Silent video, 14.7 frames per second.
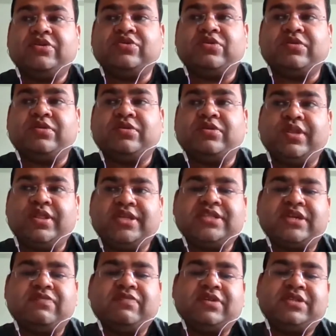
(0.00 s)
So during
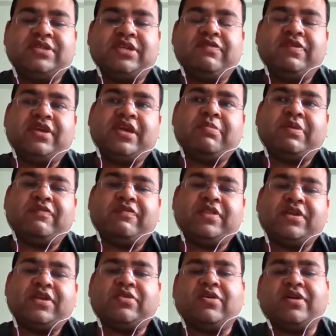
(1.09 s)
this adversity, we came up
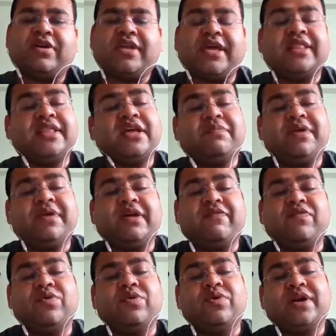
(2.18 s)
with the thought, can there be a
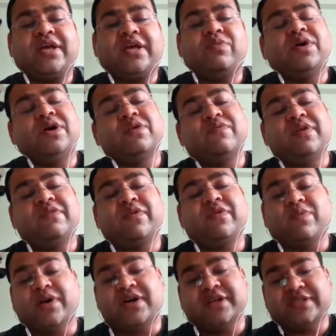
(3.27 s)
4-day work week
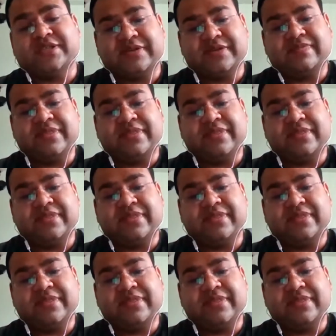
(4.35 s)
for workers?